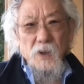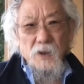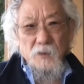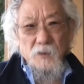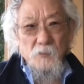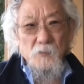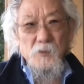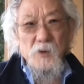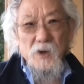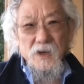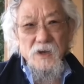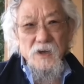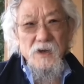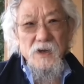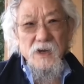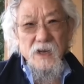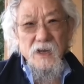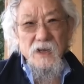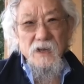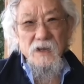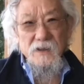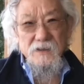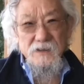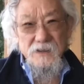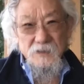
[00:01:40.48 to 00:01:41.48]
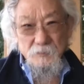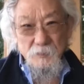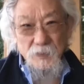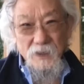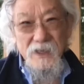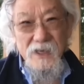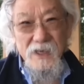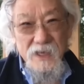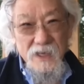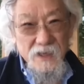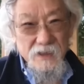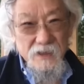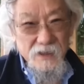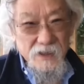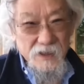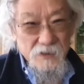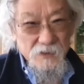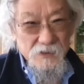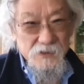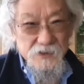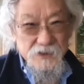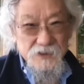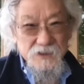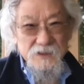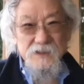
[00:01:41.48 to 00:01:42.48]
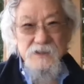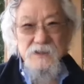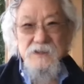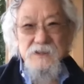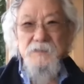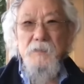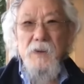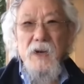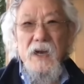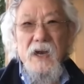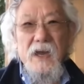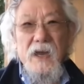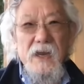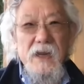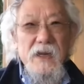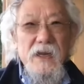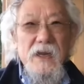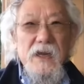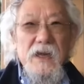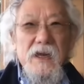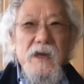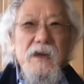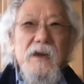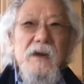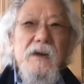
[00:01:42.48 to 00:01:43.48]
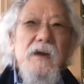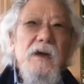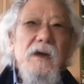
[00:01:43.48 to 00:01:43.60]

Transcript: we're depleting the oceans by